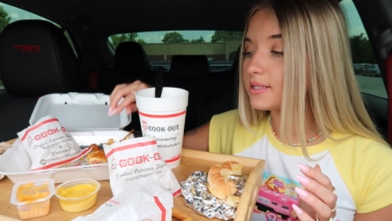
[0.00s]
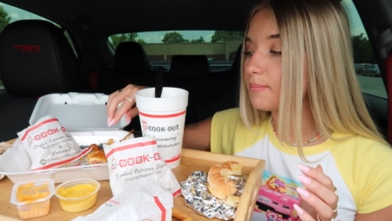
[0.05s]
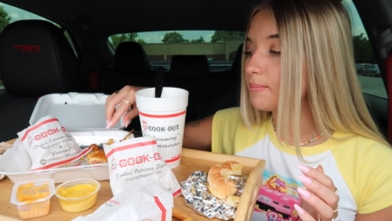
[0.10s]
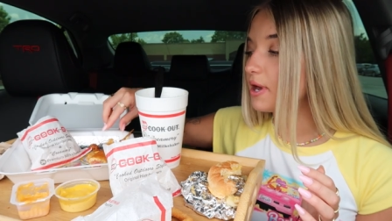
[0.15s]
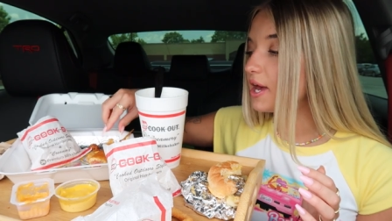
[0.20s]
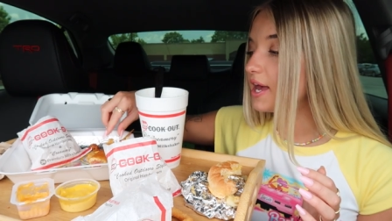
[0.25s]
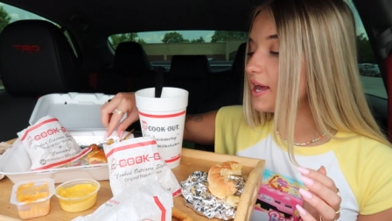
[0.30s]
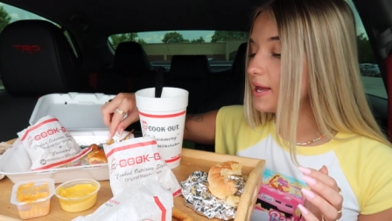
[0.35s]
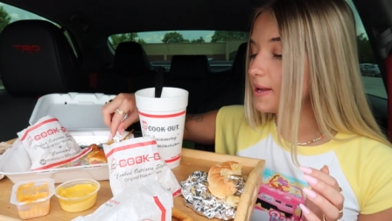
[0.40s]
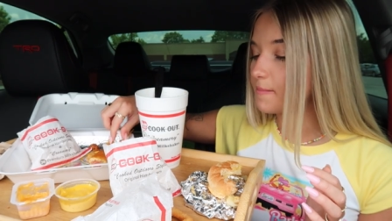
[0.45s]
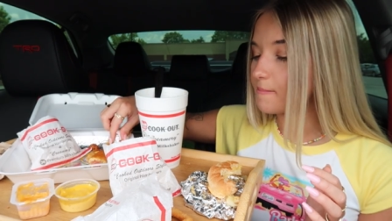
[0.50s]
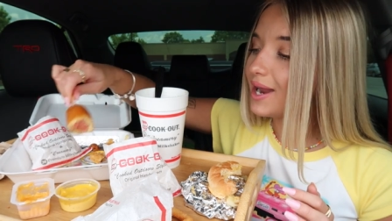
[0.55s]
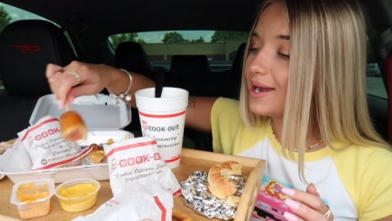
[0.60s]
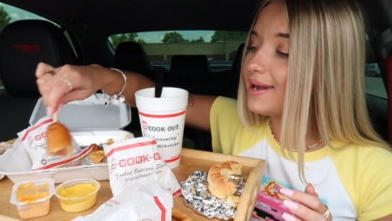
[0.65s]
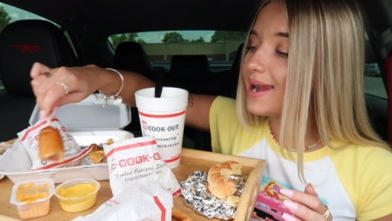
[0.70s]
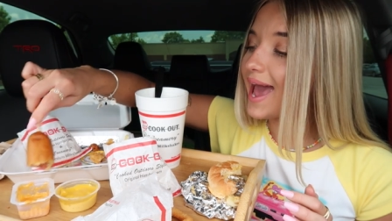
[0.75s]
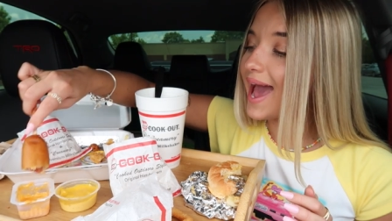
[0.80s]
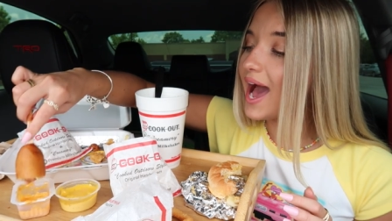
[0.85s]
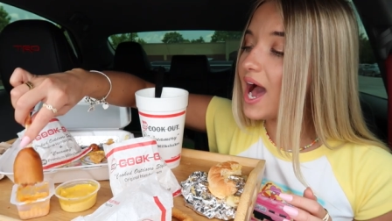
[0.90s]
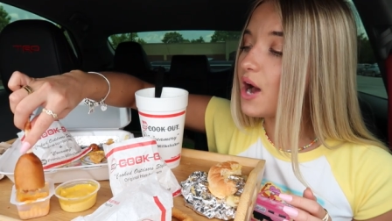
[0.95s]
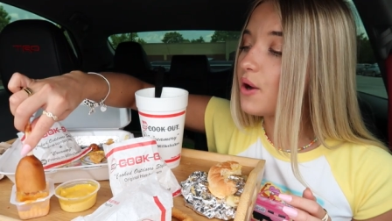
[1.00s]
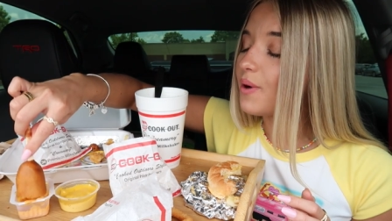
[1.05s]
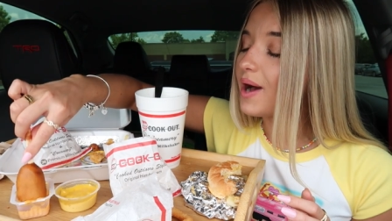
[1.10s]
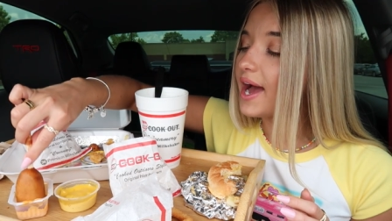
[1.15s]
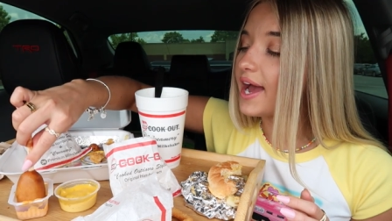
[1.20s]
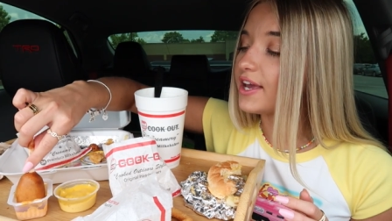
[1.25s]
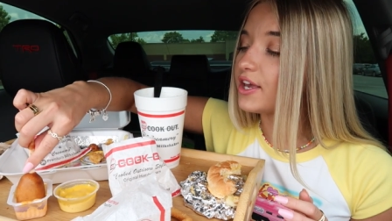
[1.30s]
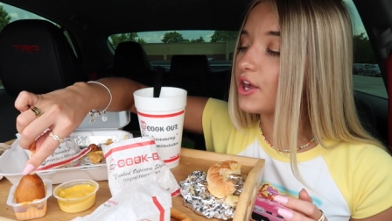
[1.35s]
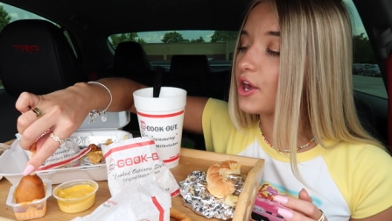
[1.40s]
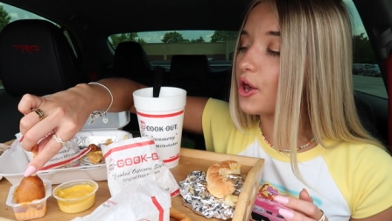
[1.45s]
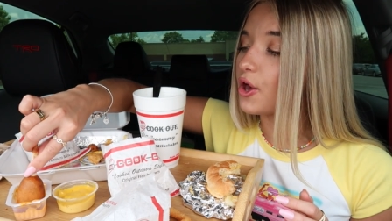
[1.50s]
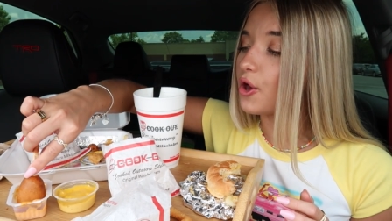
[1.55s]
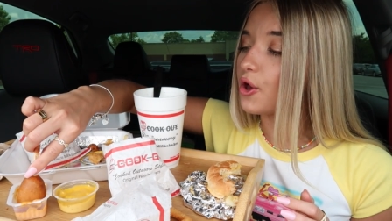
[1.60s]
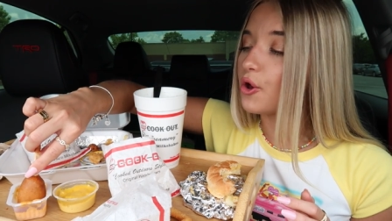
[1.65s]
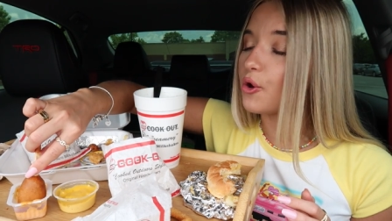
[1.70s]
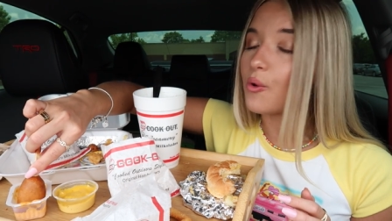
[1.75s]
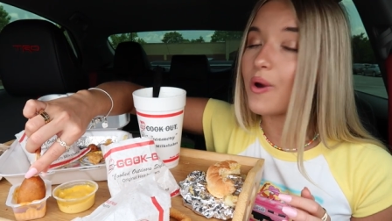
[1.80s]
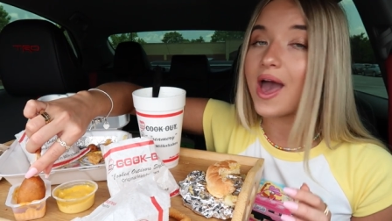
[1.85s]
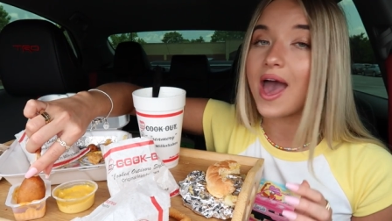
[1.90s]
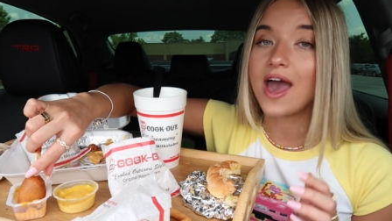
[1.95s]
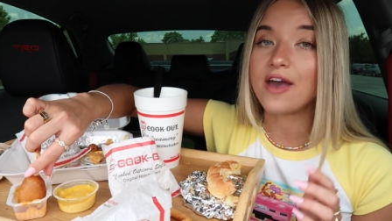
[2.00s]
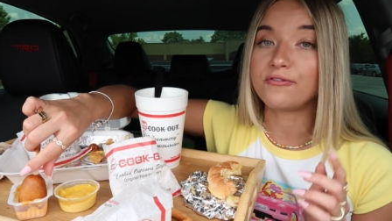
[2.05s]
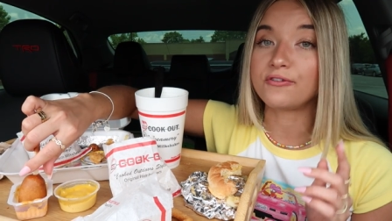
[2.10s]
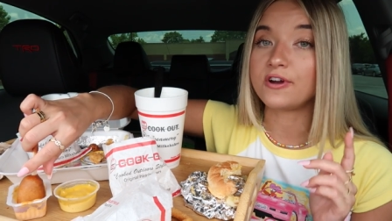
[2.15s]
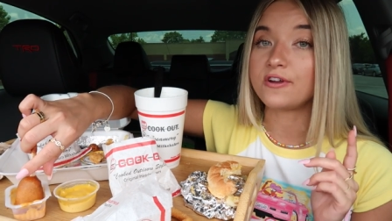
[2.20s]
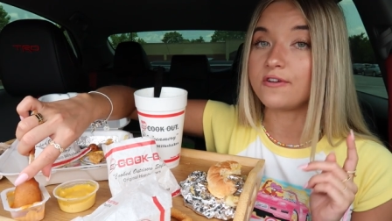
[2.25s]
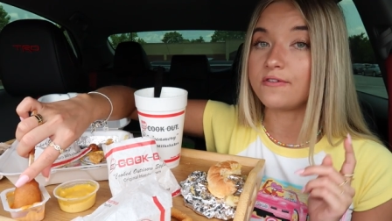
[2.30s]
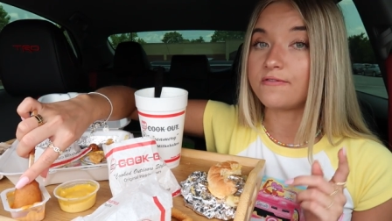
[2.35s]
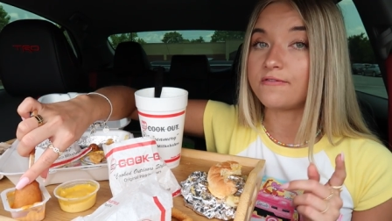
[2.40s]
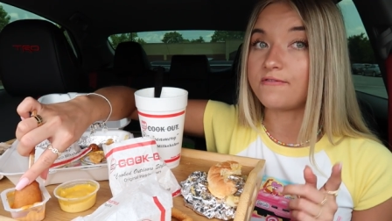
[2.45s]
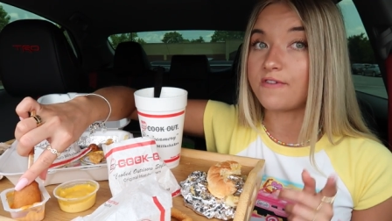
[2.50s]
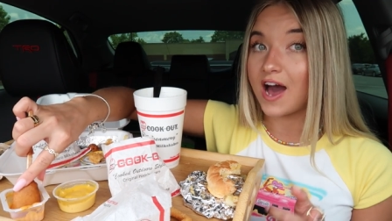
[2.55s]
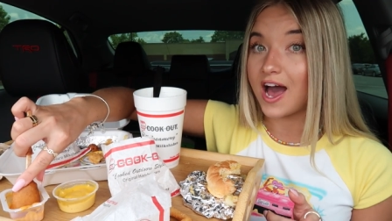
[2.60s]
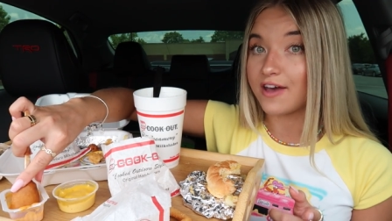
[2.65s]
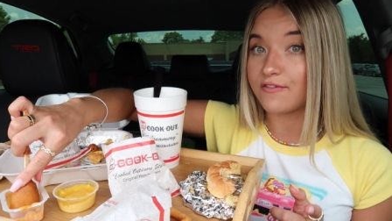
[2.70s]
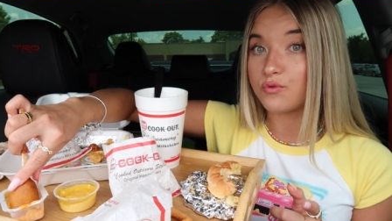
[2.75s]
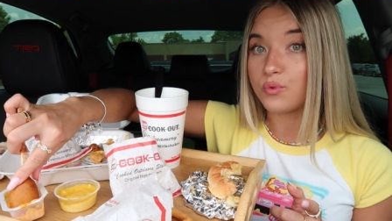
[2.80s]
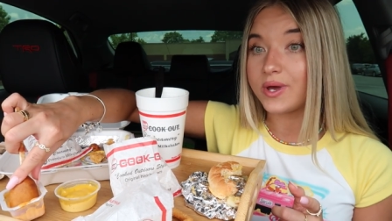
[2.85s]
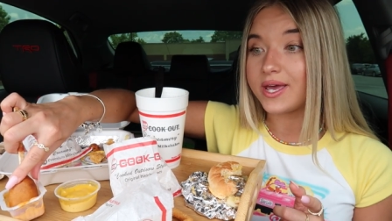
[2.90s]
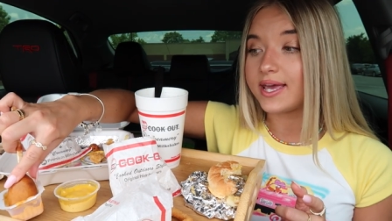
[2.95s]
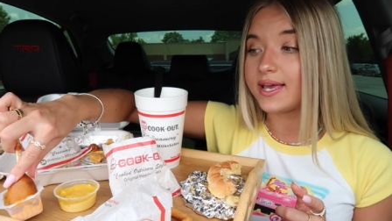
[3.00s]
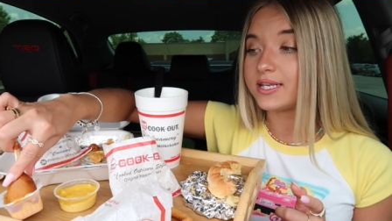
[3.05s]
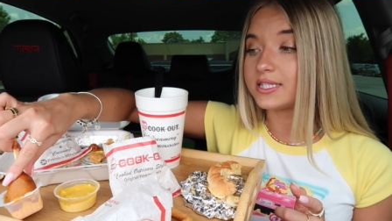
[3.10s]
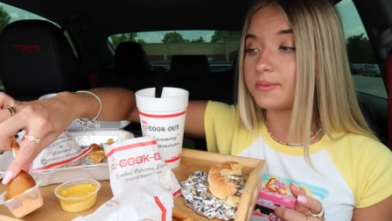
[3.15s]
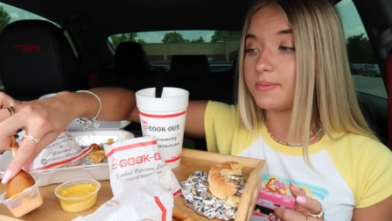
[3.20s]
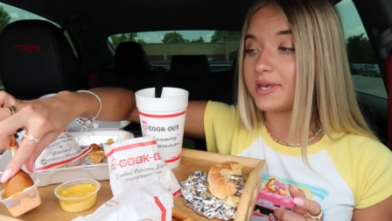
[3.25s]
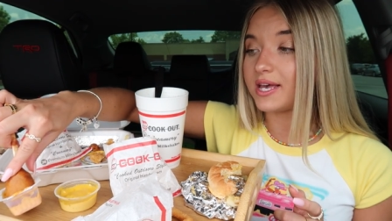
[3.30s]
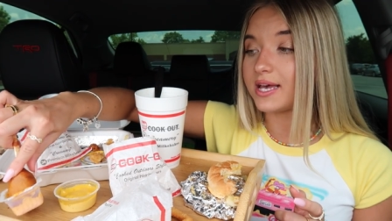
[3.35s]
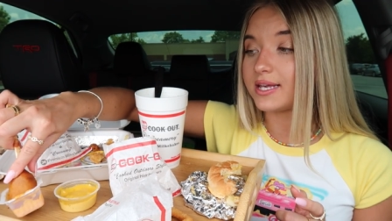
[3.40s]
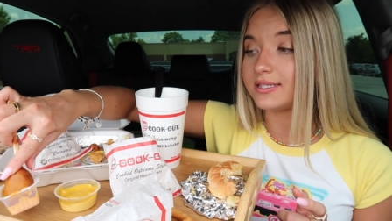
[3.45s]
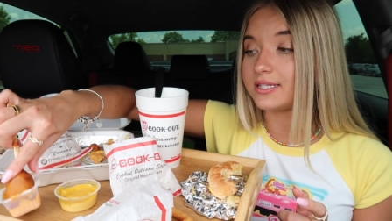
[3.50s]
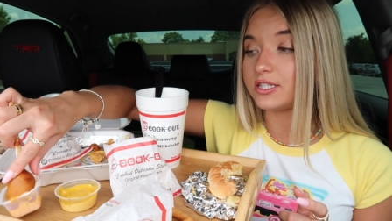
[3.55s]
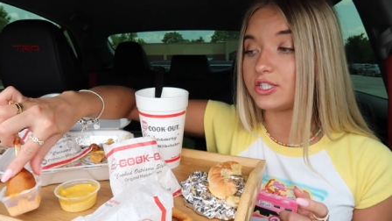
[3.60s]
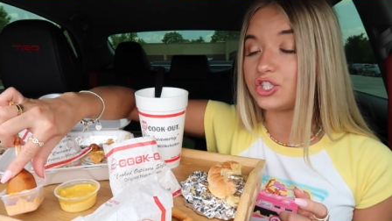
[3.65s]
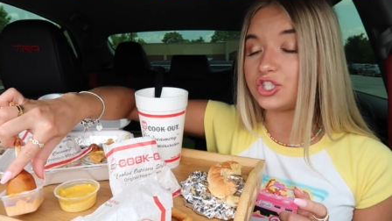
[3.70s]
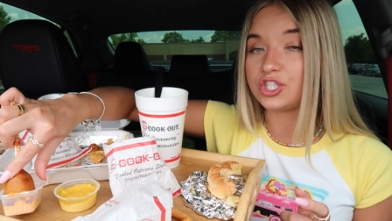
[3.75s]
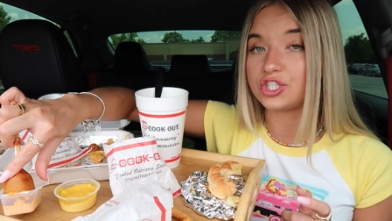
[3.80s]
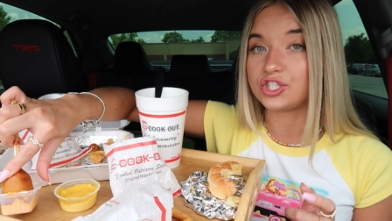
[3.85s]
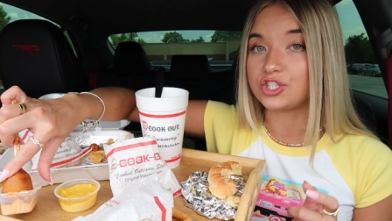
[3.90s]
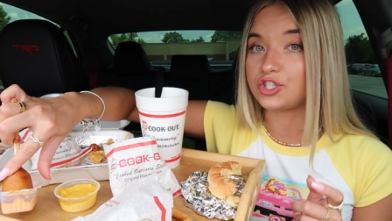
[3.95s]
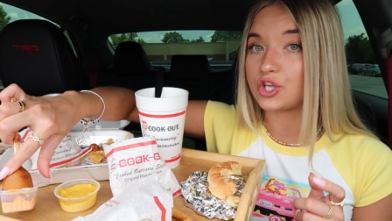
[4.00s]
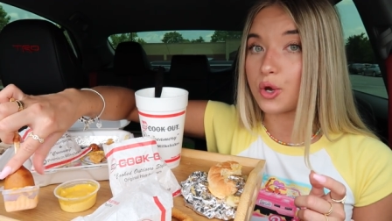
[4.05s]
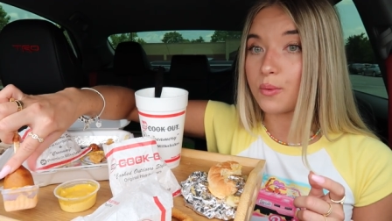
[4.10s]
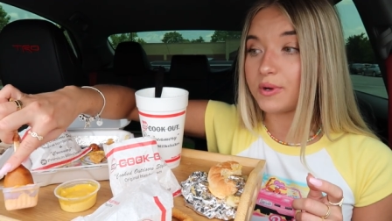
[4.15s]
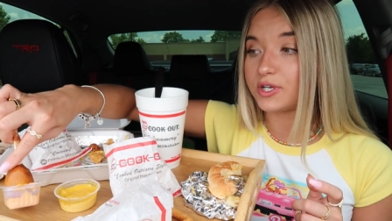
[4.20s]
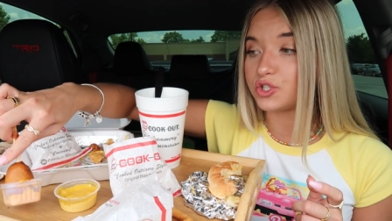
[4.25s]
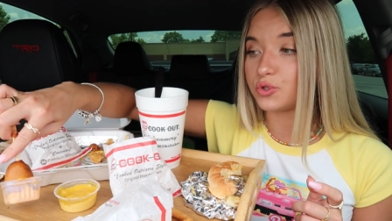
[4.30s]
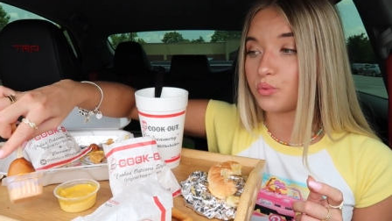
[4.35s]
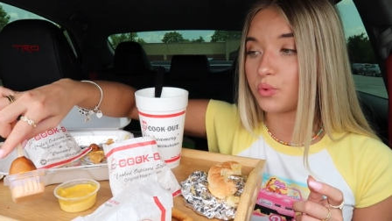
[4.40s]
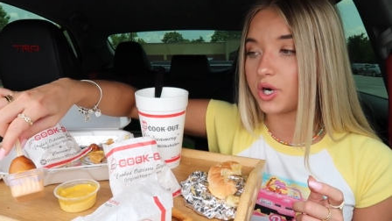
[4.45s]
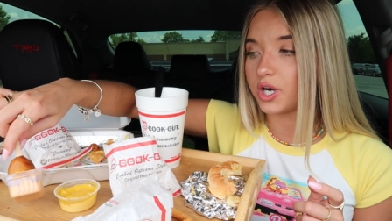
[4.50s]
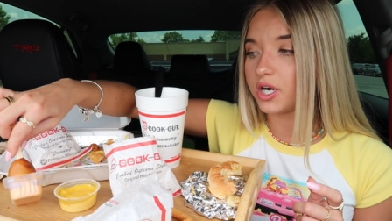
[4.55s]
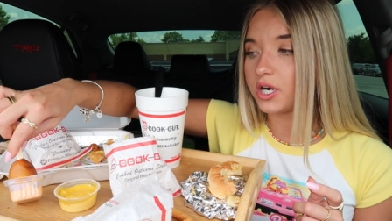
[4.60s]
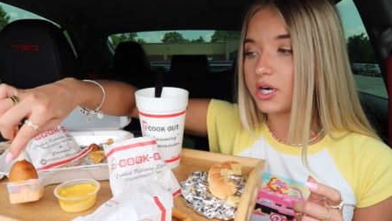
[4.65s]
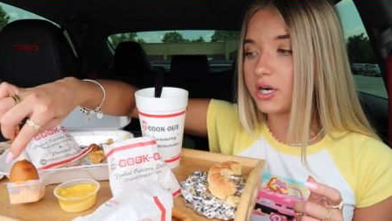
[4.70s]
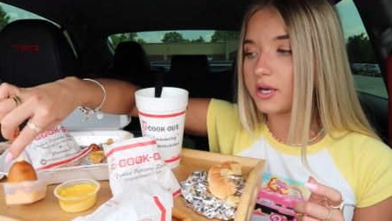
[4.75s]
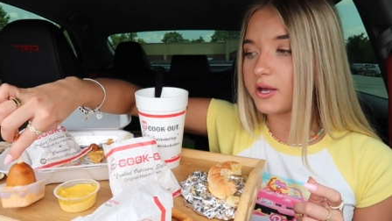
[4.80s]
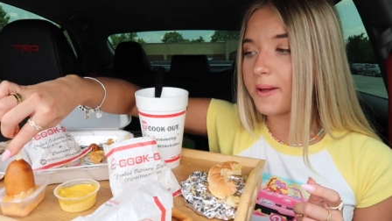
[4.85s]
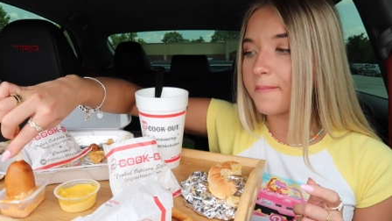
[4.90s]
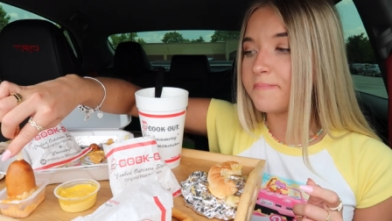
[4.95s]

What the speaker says: but now I go every 5 weeks because it's just so much work.